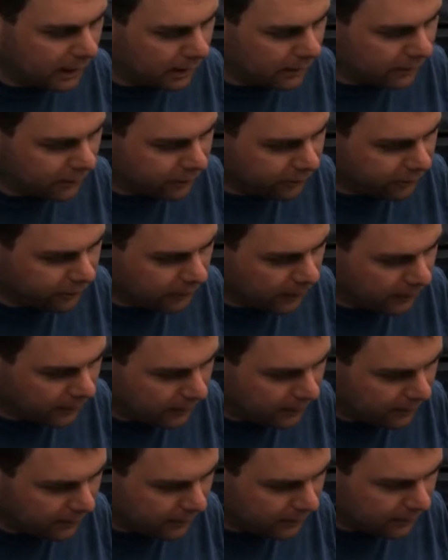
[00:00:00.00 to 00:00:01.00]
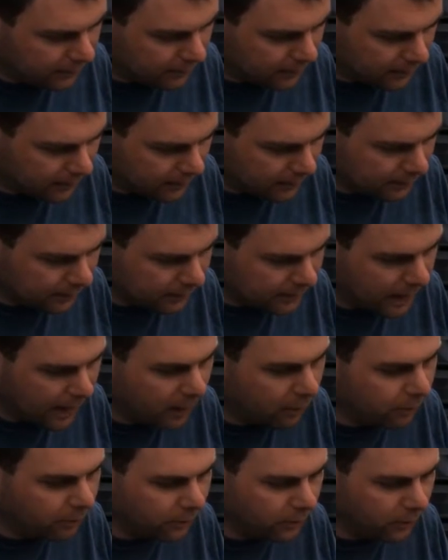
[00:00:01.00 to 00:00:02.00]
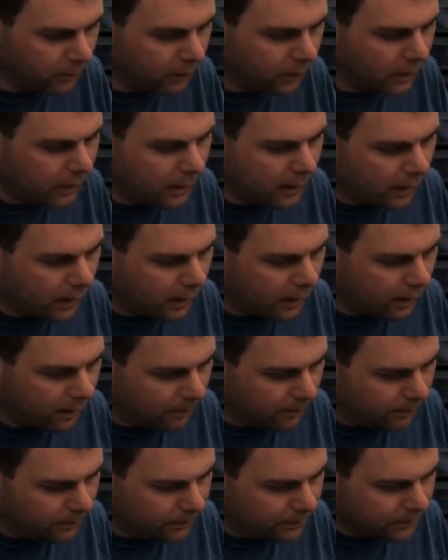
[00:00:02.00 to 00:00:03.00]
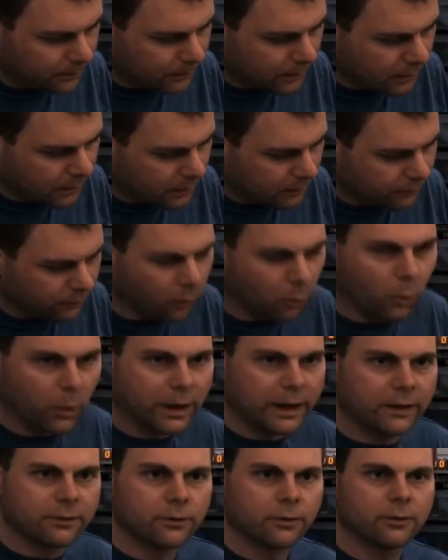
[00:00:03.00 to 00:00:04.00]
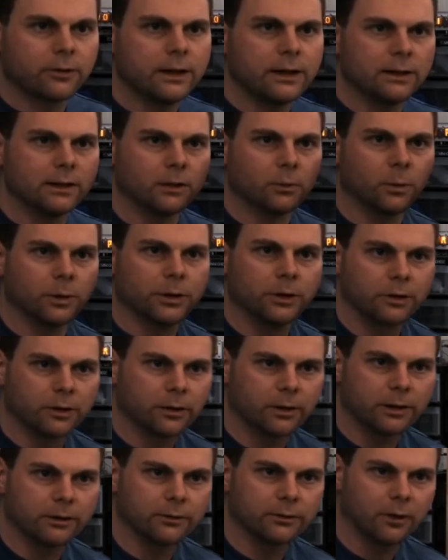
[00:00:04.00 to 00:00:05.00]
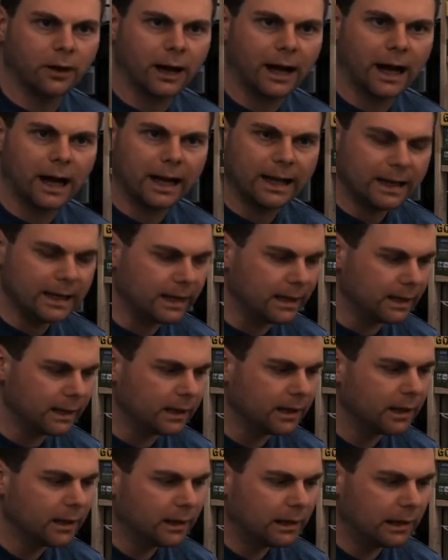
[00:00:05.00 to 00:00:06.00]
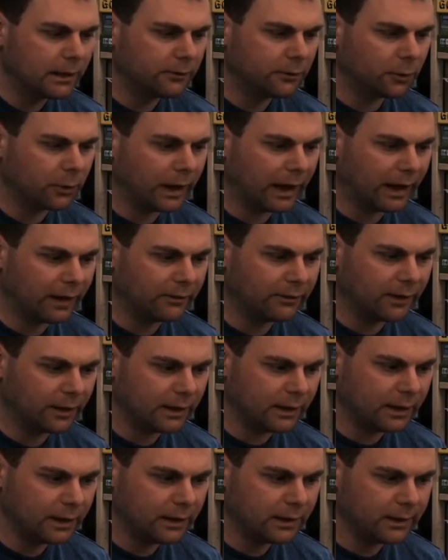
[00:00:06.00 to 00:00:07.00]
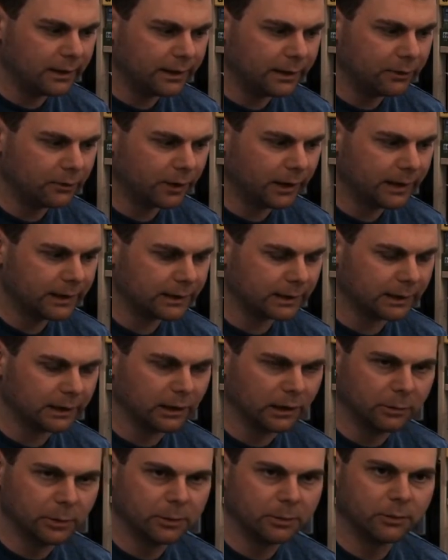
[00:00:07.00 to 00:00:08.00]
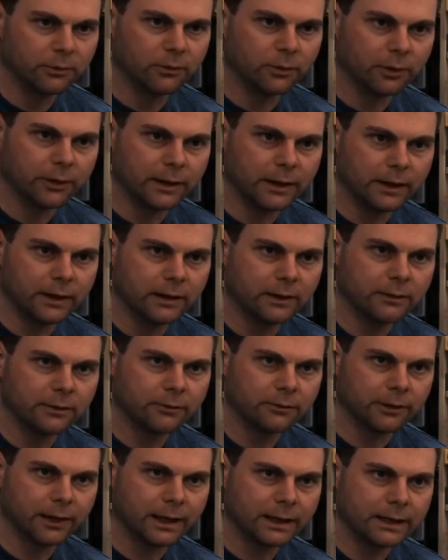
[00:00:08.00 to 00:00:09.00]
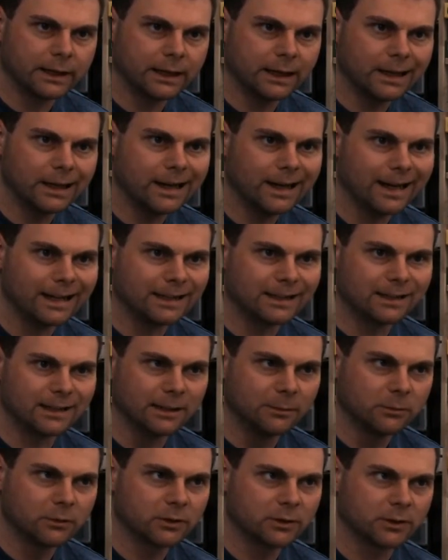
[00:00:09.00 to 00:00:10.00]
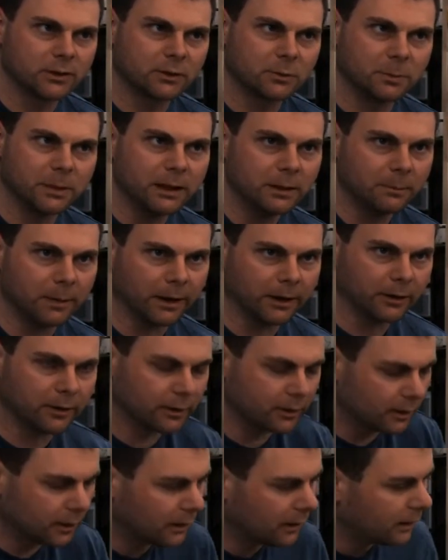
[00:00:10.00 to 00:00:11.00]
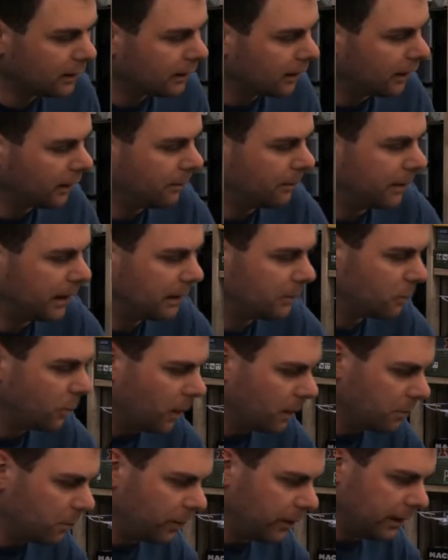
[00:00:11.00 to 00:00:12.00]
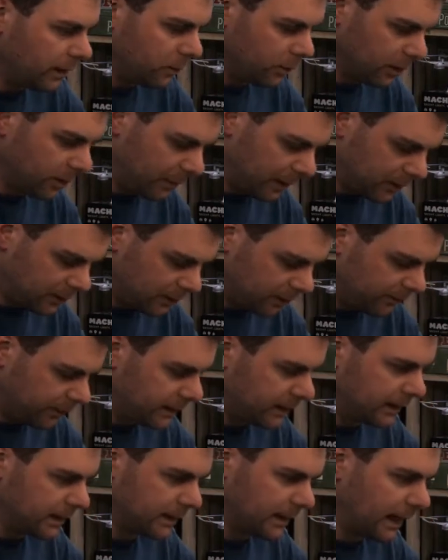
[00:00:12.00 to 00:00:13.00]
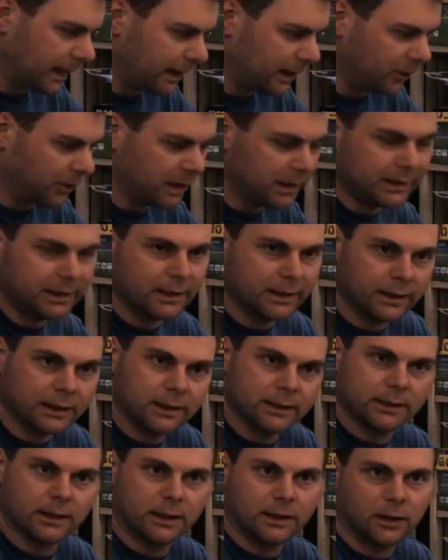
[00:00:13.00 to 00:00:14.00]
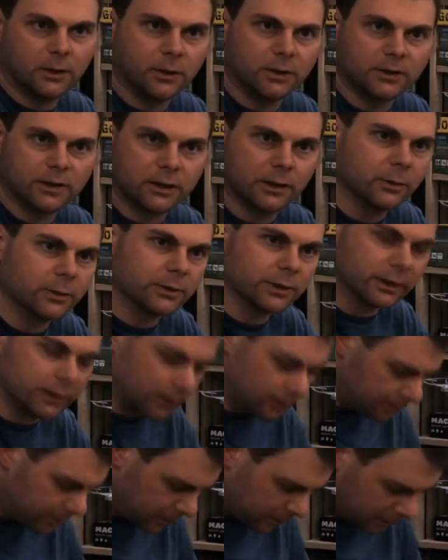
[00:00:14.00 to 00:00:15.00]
And I've actually found that this is helpful. For whatever reason, when you're going for a high E, if you have the E key raised a little bit before the E flat key, it seems to speak better. At one point in one of my servicings, I corrected it because I noticed that there was a little